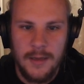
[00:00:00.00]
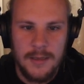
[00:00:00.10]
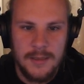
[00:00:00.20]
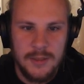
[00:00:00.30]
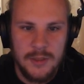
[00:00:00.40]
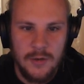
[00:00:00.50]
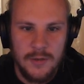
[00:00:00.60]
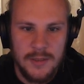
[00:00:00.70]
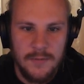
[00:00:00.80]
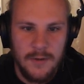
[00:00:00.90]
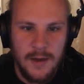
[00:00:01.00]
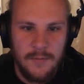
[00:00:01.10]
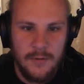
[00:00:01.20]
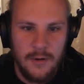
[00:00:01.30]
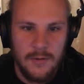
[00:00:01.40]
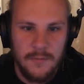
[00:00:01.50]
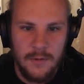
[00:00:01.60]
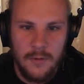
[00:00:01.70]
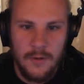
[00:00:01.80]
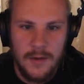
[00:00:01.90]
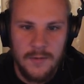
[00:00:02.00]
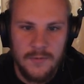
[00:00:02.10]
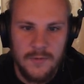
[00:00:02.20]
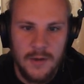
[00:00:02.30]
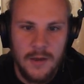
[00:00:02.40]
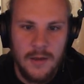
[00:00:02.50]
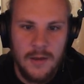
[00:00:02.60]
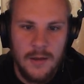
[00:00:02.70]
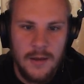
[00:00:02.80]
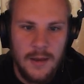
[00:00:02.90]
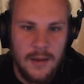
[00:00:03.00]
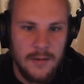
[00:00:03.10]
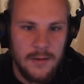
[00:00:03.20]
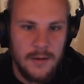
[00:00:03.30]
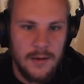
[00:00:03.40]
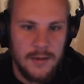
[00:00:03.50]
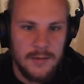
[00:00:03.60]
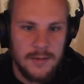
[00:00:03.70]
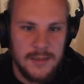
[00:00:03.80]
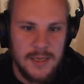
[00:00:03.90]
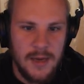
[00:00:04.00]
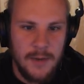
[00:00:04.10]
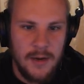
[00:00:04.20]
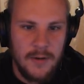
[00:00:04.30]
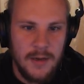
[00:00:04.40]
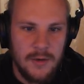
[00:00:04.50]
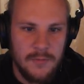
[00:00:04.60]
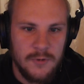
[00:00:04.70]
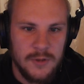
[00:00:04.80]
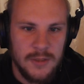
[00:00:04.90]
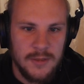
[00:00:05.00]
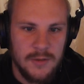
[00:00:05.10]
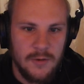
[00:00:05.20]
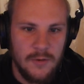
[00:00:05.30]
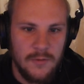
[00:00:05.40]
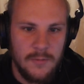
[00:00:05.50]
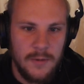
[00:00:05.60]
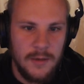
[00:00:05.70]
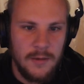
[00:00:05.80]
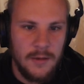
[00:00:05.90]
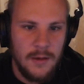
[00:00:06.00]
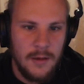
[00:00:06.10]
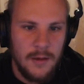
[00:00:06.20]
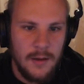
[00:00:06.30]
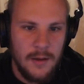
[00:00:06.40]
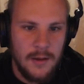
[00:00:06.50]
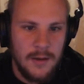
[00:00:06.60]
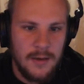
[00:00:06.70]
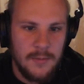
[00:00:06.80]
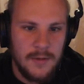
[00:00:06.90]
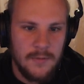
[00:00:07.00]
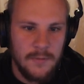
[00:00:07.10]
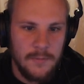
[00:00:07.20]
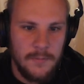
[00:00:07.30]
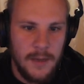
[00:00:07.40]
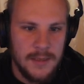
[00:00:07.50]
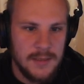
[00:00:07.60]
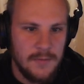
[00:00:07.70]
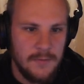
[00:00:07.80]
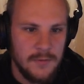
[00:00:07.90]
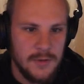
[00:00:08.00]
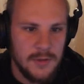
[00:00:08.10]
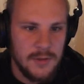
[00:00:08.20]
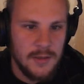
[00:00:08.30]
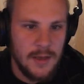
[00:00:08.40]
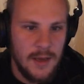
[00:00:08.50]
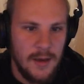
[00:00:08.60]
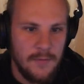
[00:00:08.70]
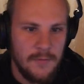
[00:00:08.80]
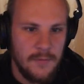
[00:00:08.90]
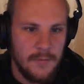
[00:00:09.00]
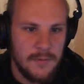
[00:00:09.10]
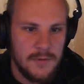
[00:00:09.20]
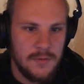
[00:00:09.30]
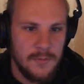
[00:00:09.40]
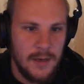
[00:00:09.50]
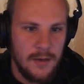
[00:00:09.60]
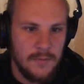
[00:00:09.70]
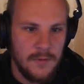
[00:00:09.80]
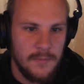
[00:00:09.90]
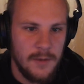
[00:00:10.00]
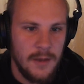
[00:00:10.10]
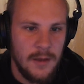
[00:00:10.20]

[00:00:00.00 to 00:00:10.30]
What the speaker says: can actually show this. If you have a lot of locators in the same area, your project is going to be a little bit of a mess if you just have too many of them.